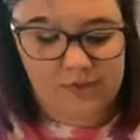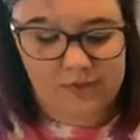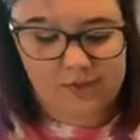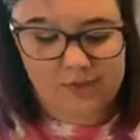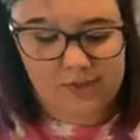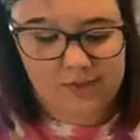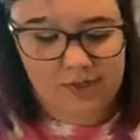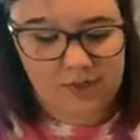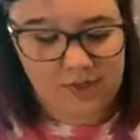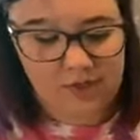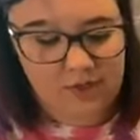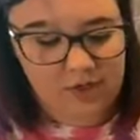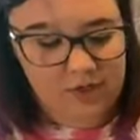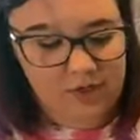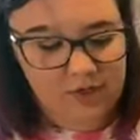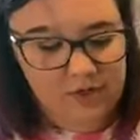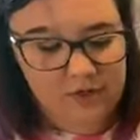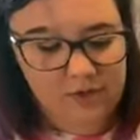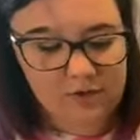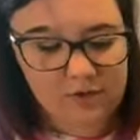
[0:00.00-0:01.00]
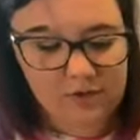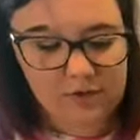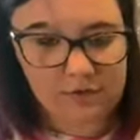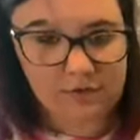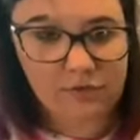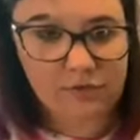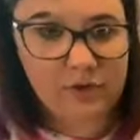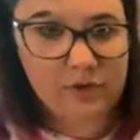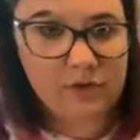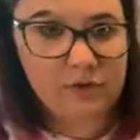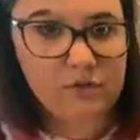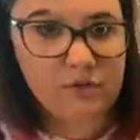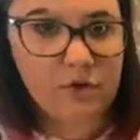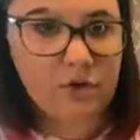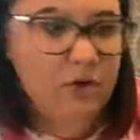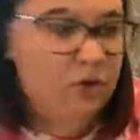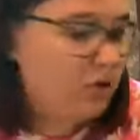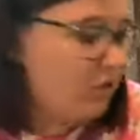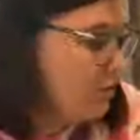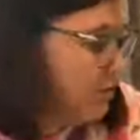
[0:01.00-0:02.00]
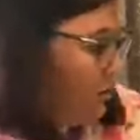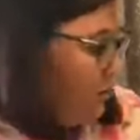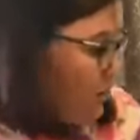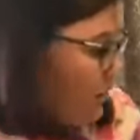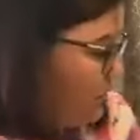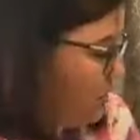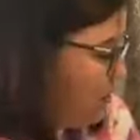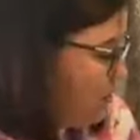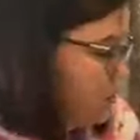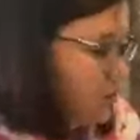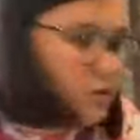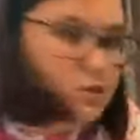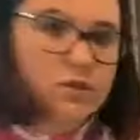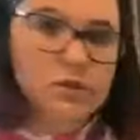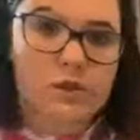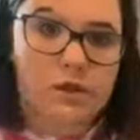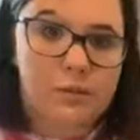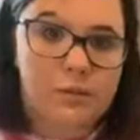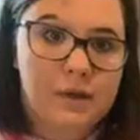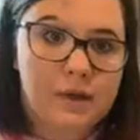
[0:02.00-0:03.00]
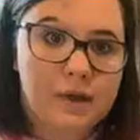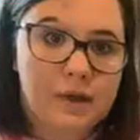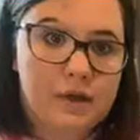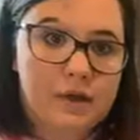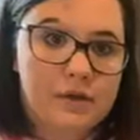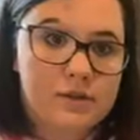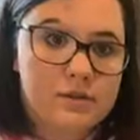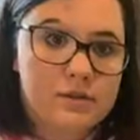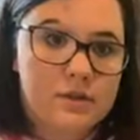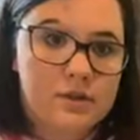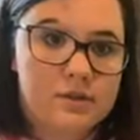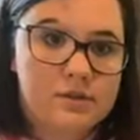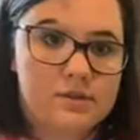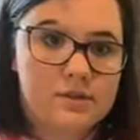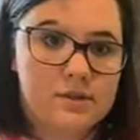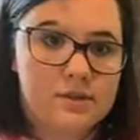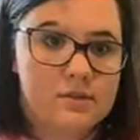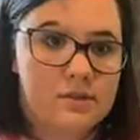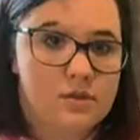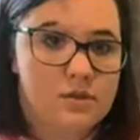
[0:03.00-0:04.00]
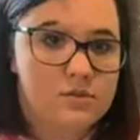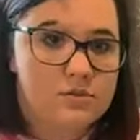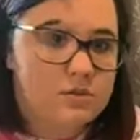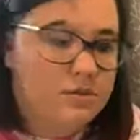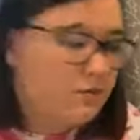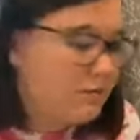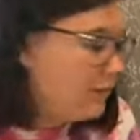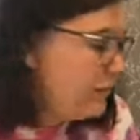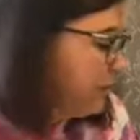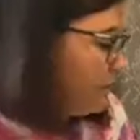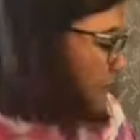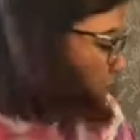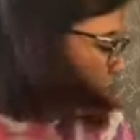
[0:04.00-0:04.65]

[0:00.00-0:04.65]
So then they're free to roll. Show you back here so you can see. So those are free to